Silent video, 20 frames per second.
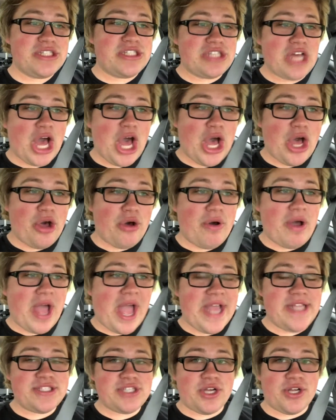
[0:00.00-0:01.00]
So
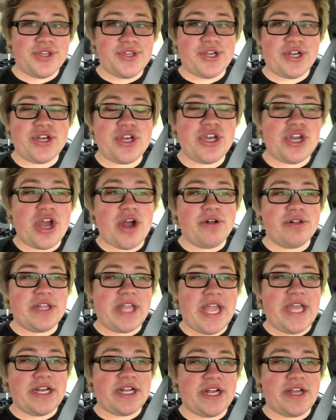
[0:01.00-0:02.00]
I told her no
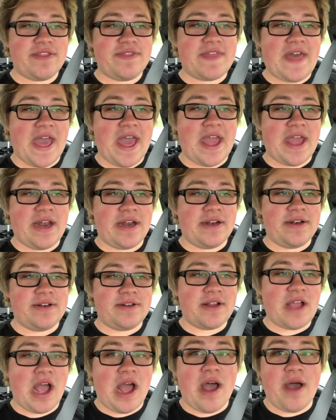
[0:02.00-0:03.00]
later than
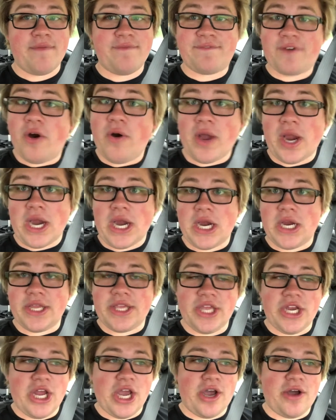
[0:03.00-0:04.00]
4,
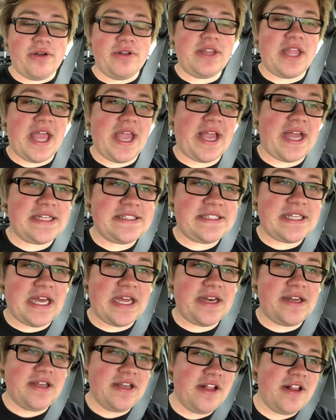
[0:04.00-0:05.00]
you know, like I
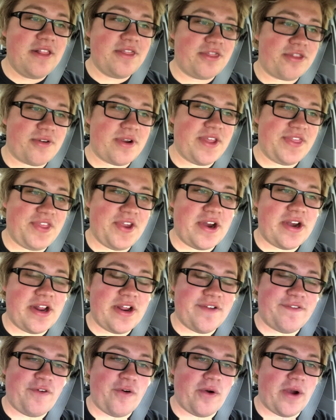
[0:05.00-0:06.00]
said, 3:30
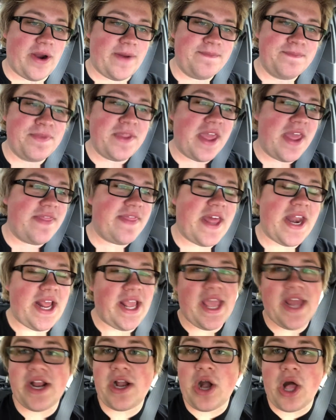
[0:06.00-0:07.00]
or 4. And then I
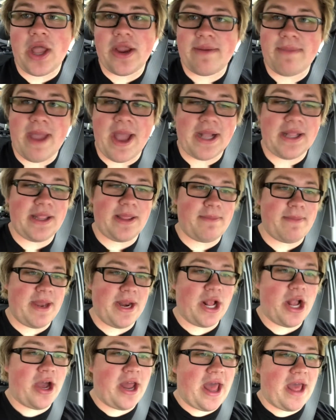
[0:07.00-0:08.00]
had to call her back a little bit
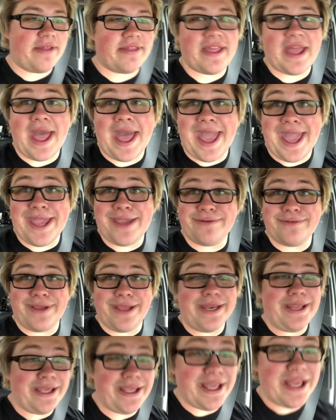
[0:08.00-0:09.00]
ago and I was like, I ain't
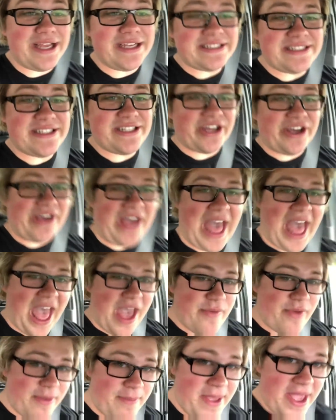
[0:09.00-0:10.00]
ready yet. So
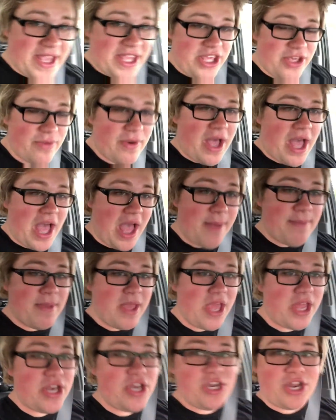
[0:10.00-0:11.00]
I will pick you up
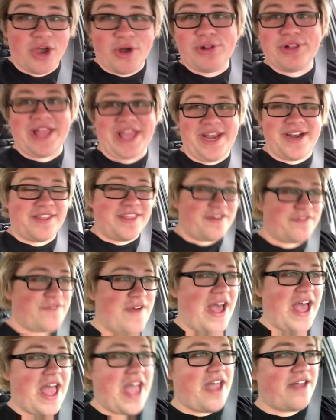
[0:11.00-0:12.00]
no later than
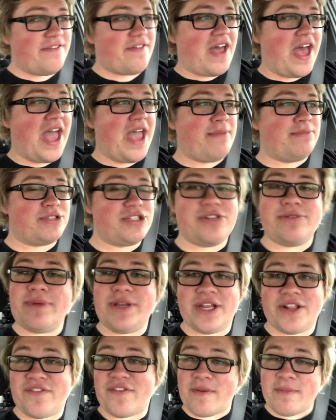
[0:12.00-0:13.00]
5. I am 2
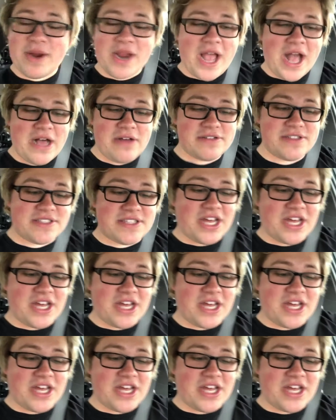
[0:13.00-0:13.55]
minutes from her house.